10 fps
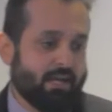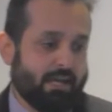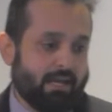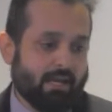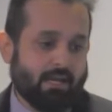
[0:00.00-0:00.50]

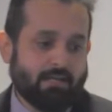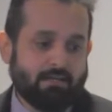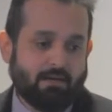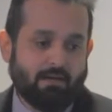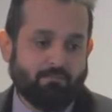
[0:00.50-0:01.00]
And
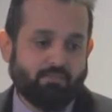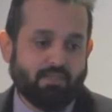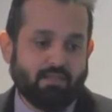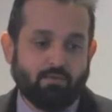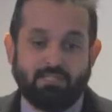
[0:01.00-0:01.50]

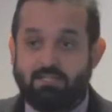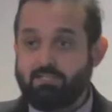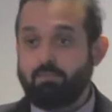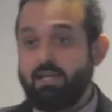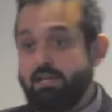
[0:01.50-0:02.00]
there was a
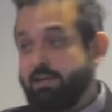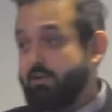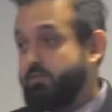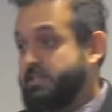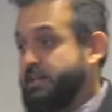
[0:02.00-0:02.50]
display
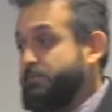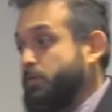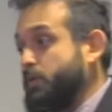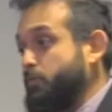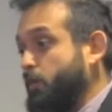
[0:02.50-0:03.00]
layer which
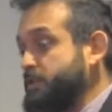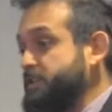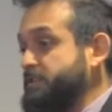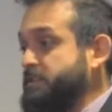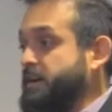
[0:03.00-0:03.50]
everyone
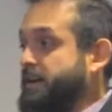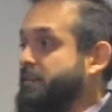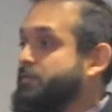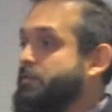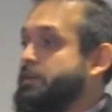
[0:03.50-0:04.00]
wanted.
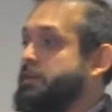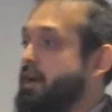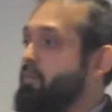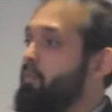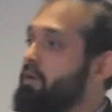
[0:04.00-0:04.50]
Everyone
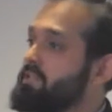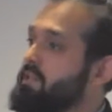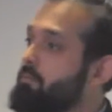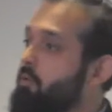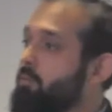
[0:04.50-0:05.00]
now wants
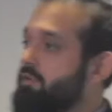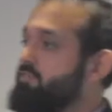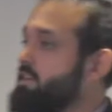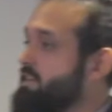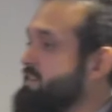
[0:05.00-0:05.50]
a
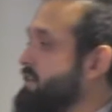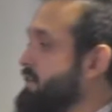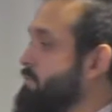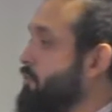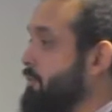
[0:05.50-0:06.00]
mobile-friendly
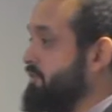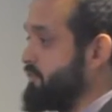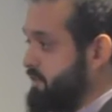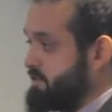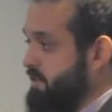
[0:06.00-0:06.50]
site, a
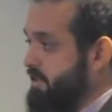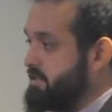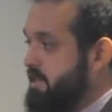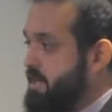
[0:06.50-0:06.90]
mobile-first site.